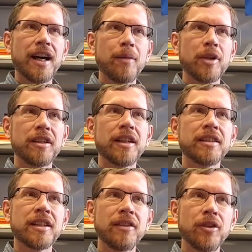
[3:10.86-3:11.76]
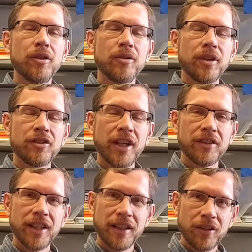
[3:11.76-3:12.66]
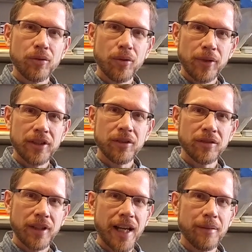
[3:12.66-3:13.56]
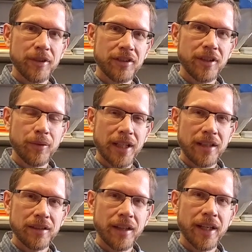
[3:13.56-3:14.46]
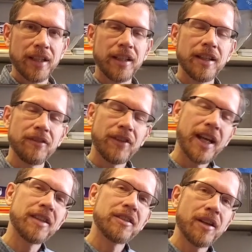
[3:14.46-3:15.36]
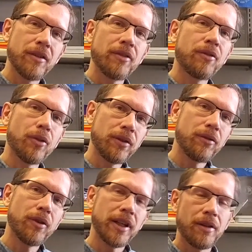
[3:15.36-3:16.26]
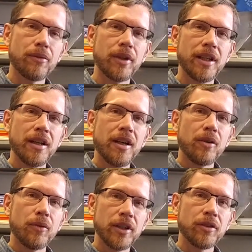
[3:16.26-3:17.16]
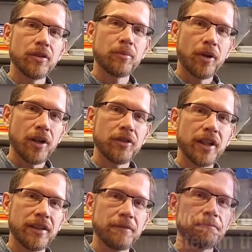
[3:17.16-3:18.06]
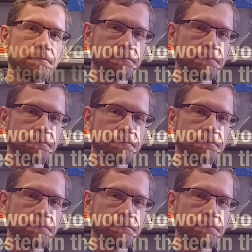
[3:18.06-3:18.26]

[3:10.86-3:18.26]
But it does give you a chance to get into a research lab and see what that's like in advance of the 4483 research project.